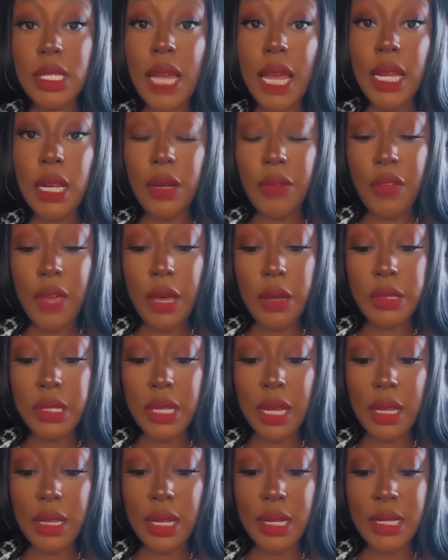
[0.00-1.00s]
Because
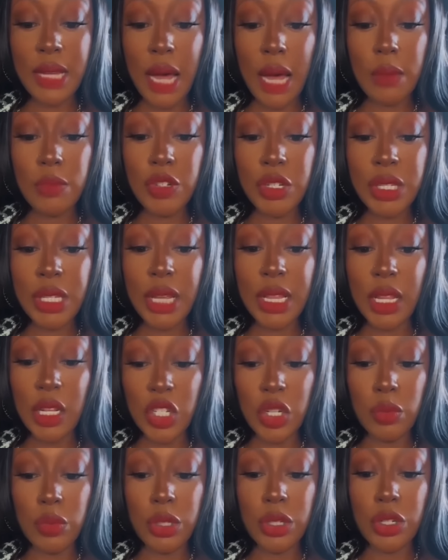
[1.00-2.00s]
Armon did that. What?
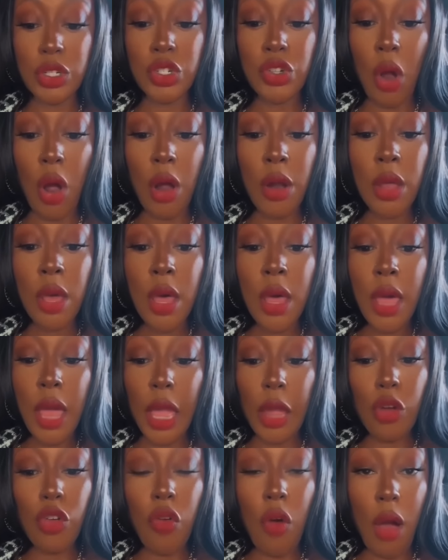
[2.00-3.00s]
Right.
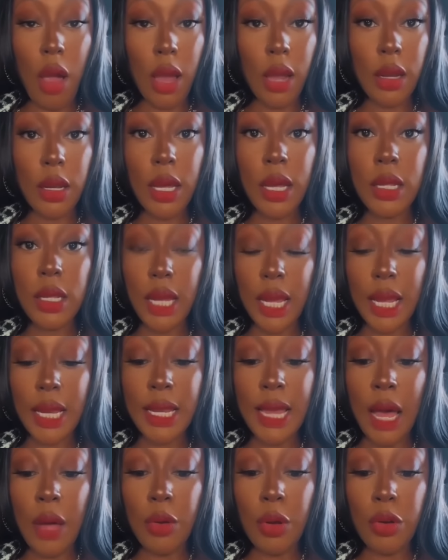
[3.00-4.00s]
Now, now
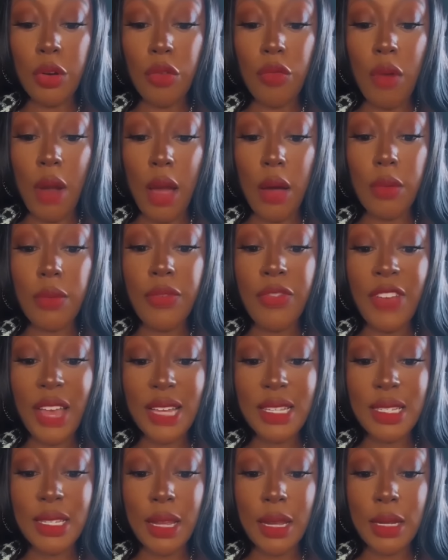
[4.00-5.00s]
you want me
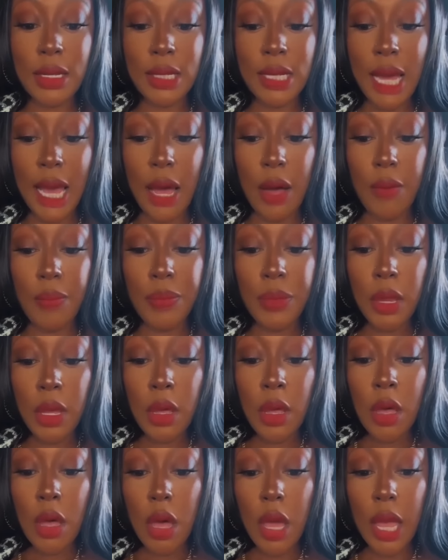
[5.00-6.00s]
to say something to you. You
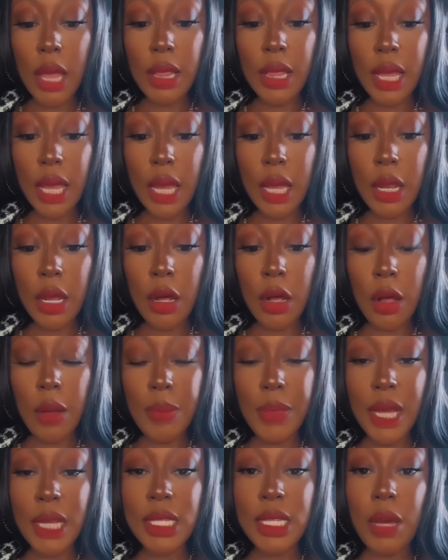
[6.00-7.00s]
can have a back and
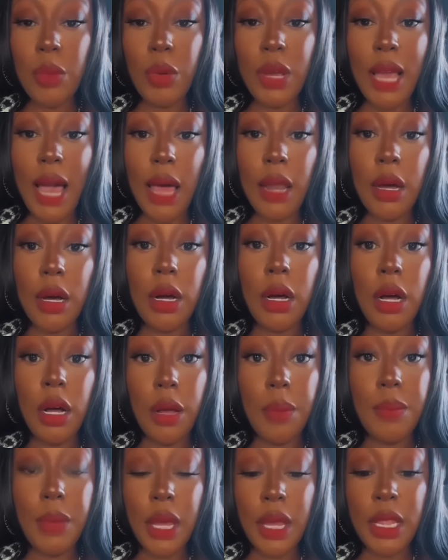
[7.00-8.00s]
forth. So you can be
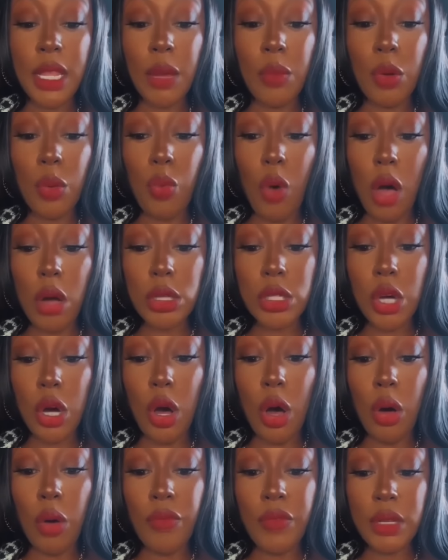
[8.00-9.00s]
in my algorithm.